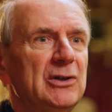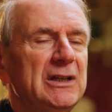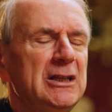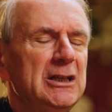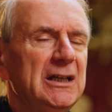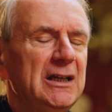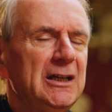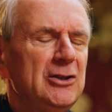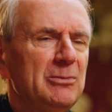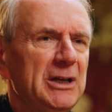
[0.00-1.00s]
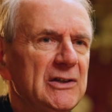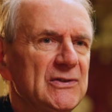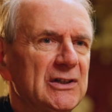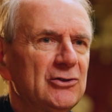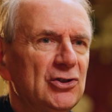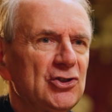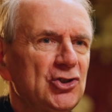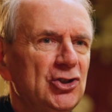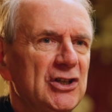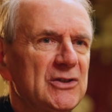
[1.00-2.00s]
But in the monastic
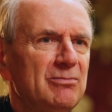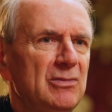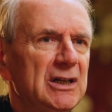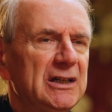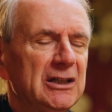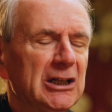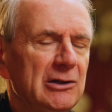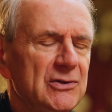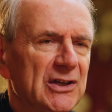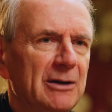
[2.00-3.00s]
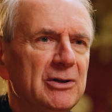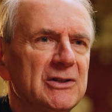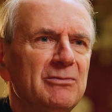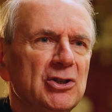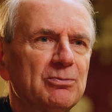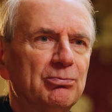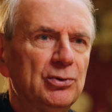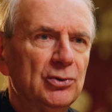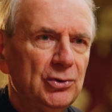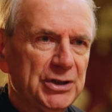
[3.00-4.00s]
tradition, it includes that, but it's much
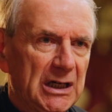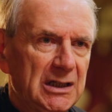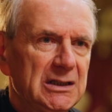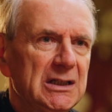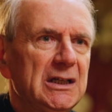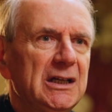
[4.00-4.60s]
broader.